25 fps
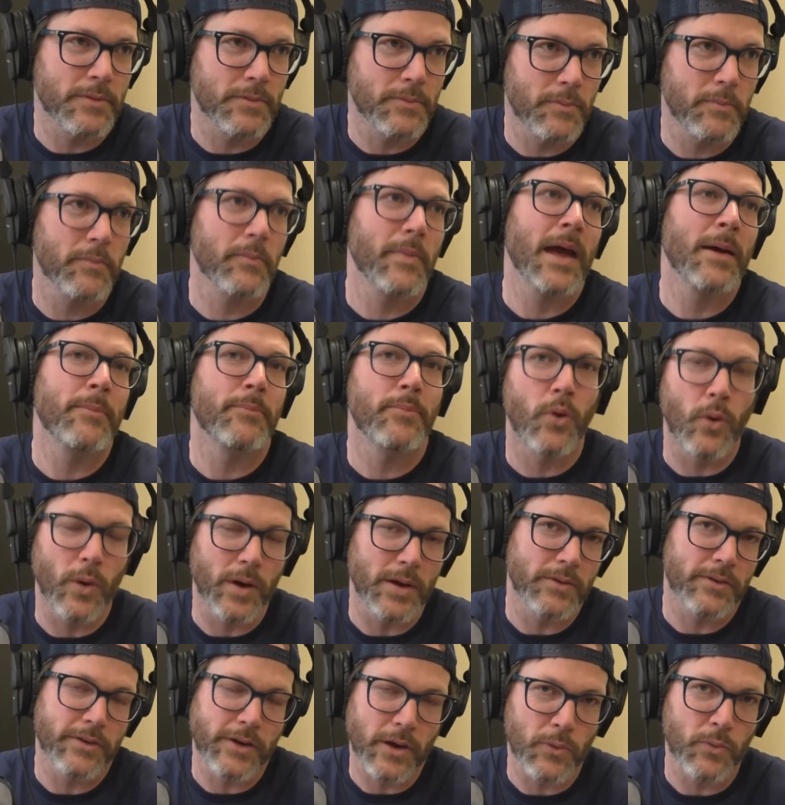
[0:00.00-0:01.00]
yeah. at
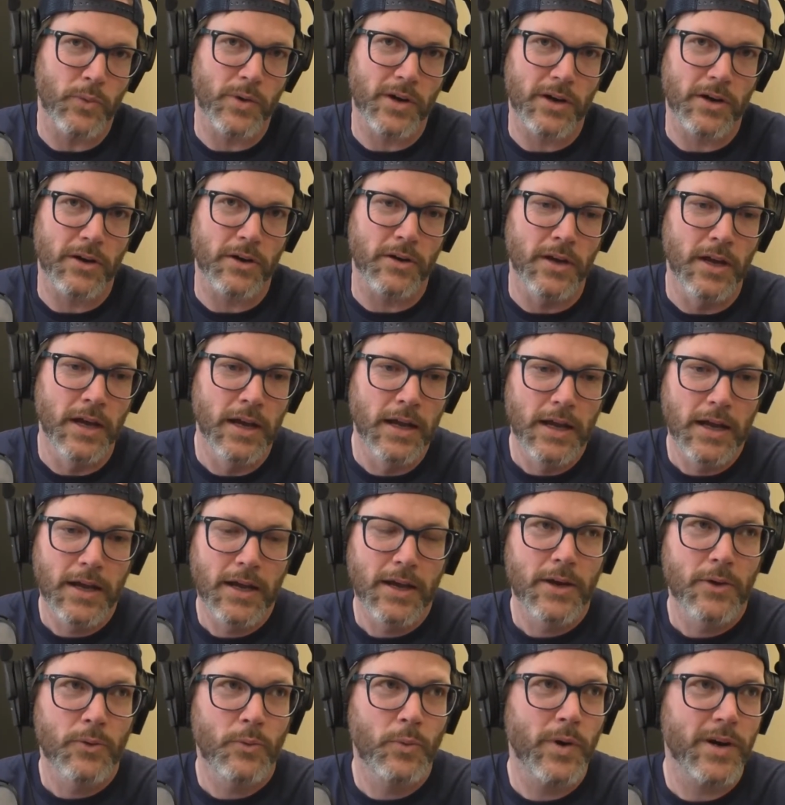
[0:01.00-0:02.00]
point. You know, we're oh
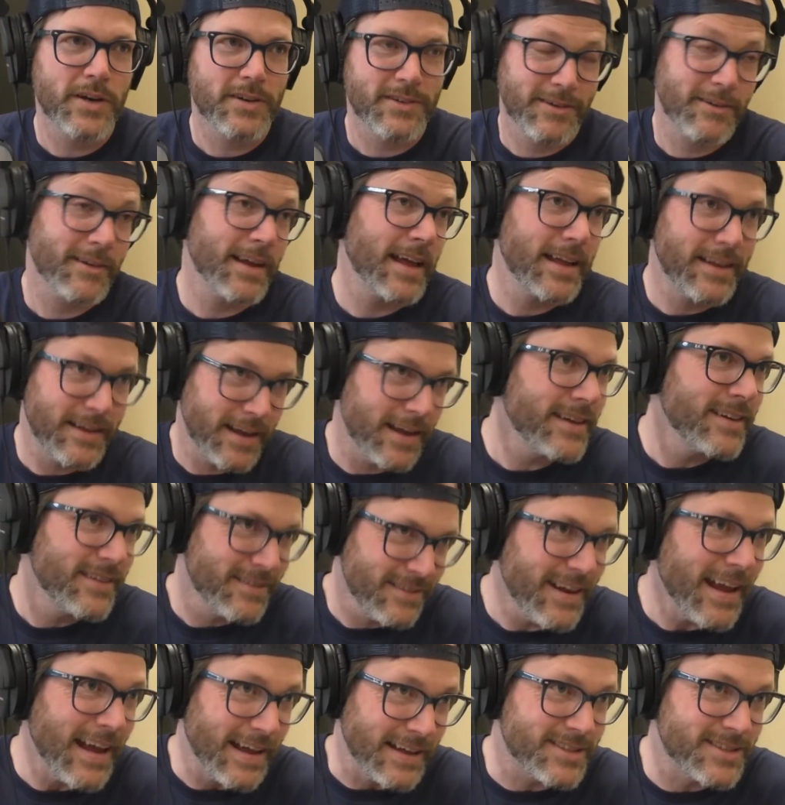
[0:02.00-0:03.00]
thank goodness. We're and,
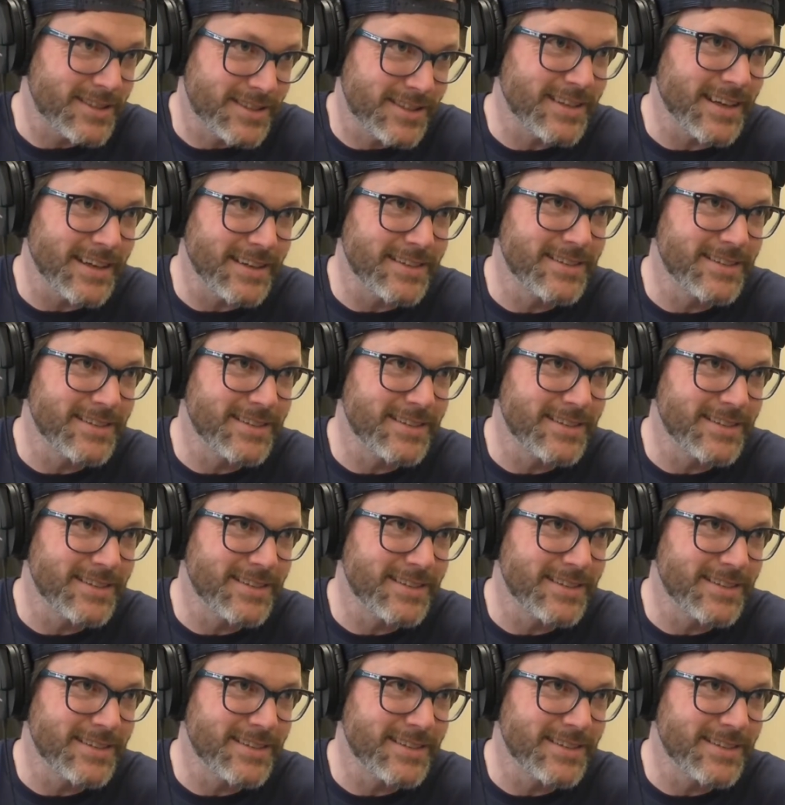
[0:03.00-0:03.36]
and yes, not and,